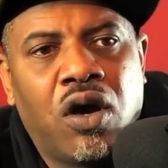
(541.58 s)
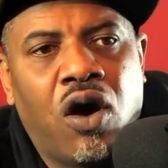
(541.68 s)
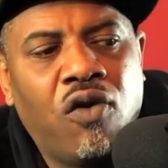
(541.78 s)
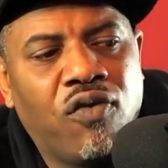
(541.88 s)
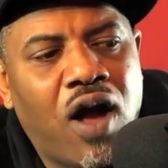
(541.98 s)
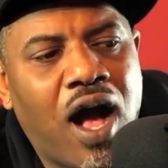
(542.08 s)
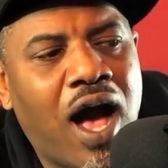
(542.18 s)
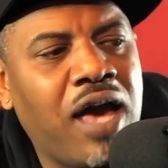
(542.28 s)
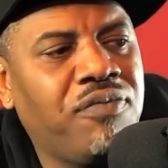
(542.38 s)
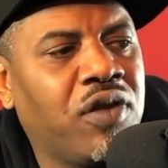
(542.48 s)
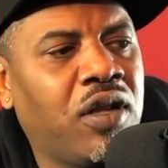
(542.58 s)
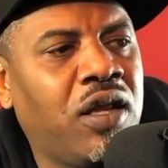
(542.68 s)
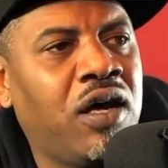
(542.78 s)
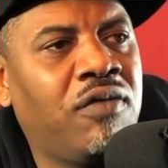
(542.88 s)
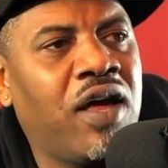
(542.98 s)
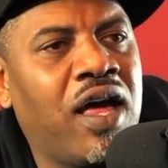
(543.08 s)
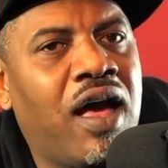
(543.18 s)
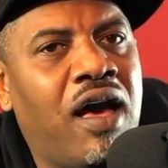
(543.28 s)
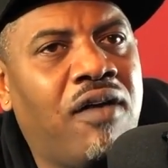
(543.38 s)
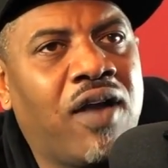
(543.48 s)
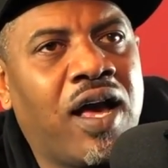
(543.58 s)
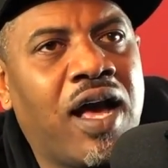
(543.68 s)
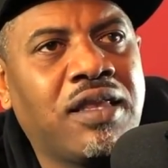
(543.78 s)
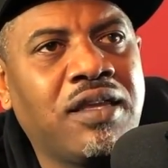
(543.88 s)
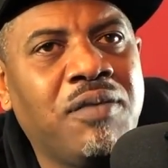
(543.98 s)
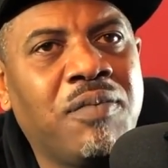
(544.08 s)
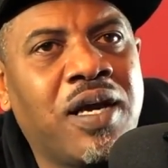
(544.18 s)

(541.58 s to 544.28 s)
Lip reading: overhype the love they have. Like, I think,